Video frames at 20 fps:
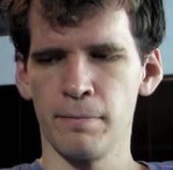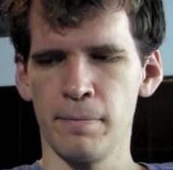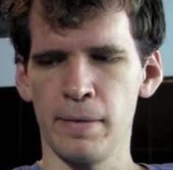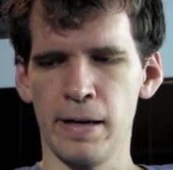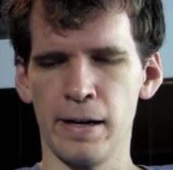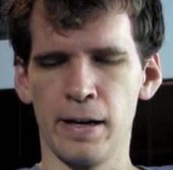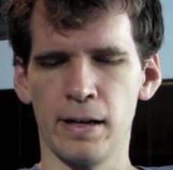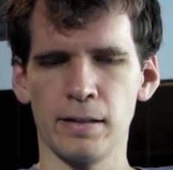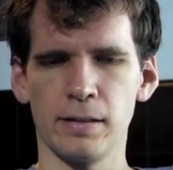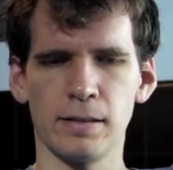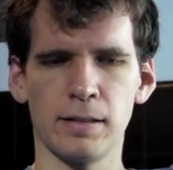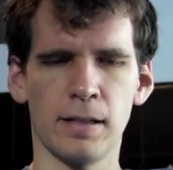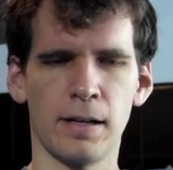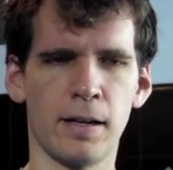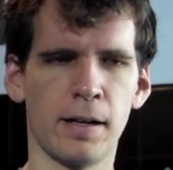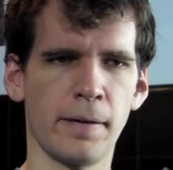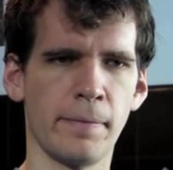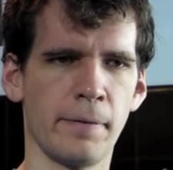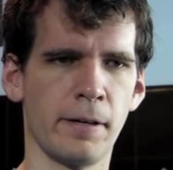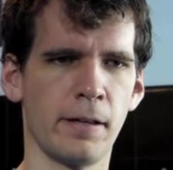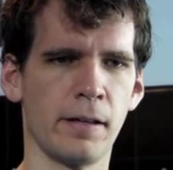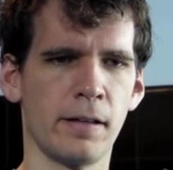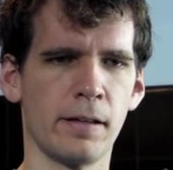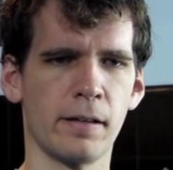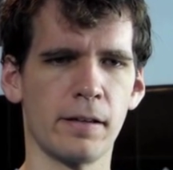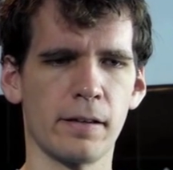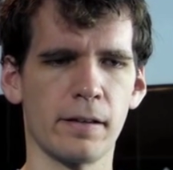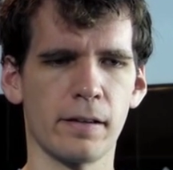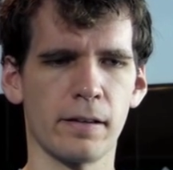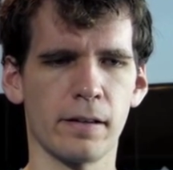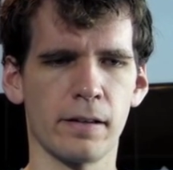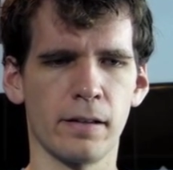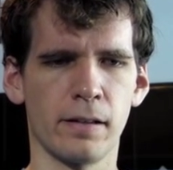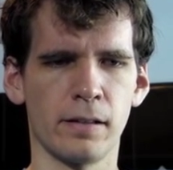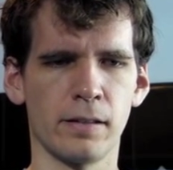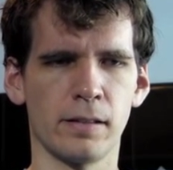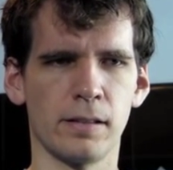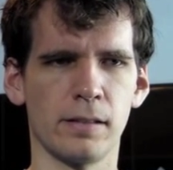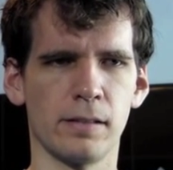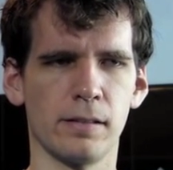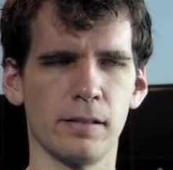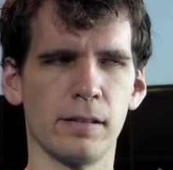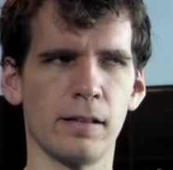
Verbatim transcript: bad timing because